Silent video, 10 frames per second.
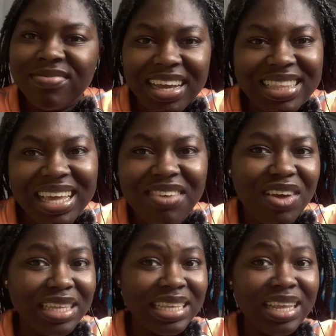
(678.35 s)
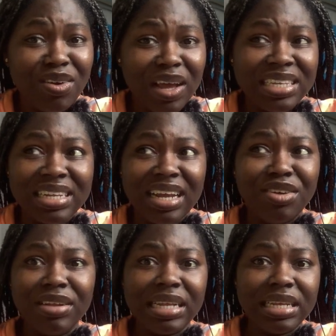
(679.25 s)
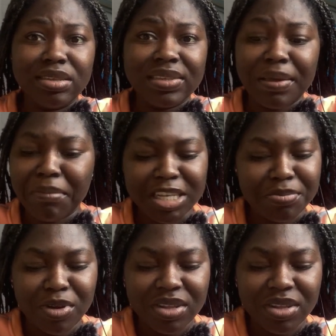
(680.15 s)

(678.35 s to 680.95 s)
I think I've answered the question. I don't really need to say much about